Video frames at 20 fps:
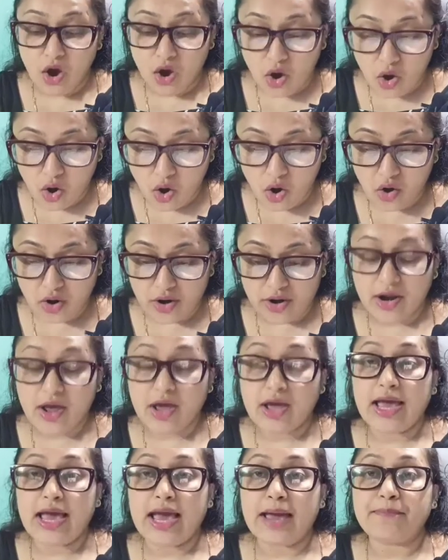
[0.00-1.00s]
or
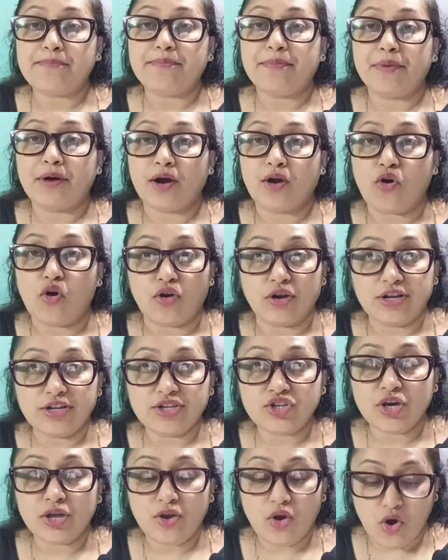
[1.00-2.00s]
a
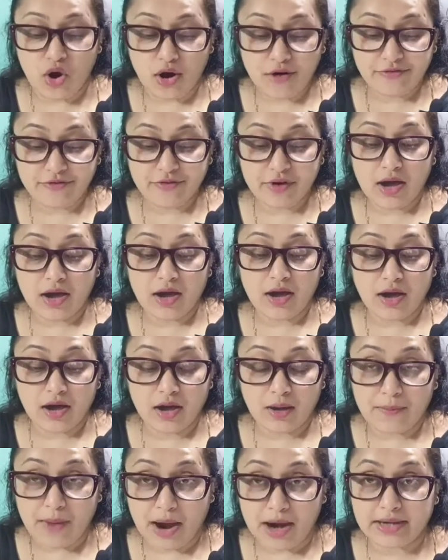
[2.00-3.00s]
coalition of
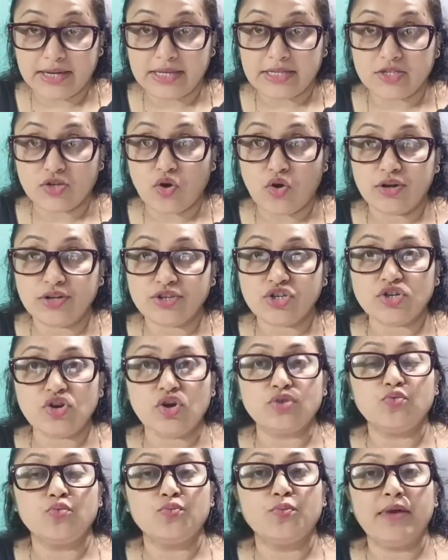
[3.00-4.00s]
parties, coalition,
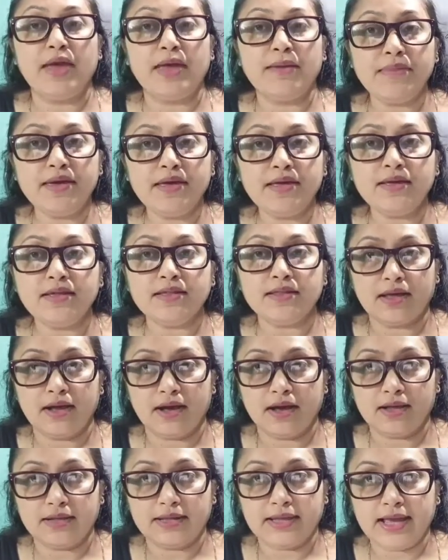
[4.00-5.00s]
or maybe
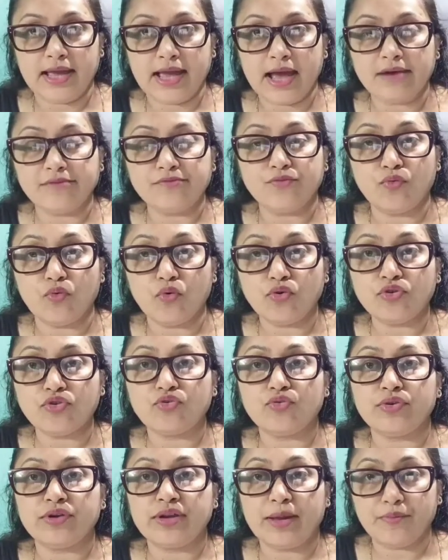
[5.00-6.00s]
they have gone
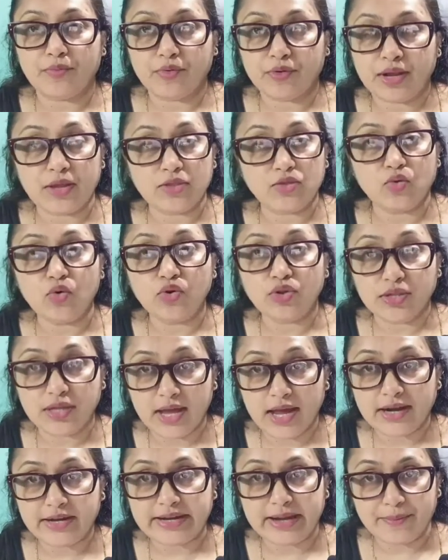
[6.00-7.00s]
through though
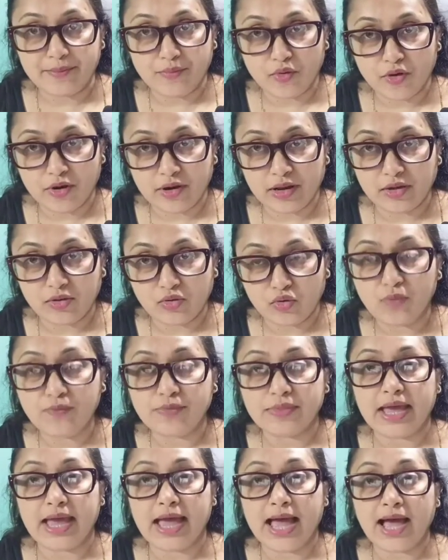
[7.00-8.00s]
they are temporary
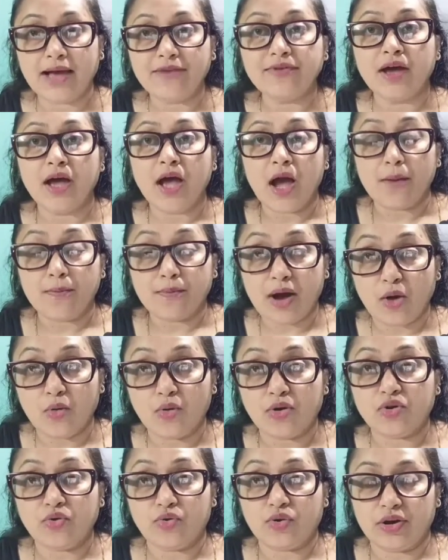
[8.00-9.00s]
group, they have
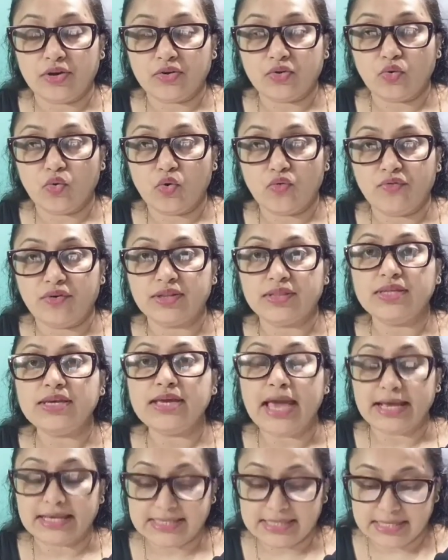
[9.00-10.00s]
power to control over
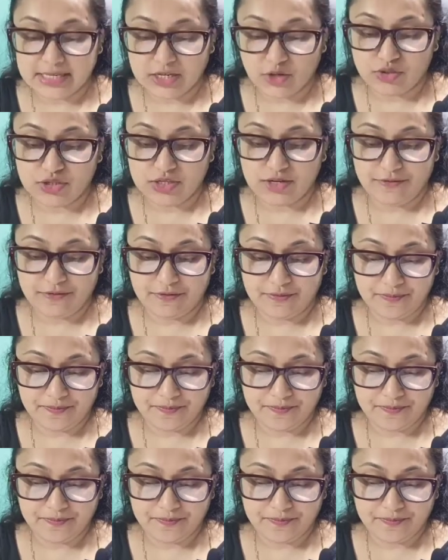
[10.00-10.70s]
the executive.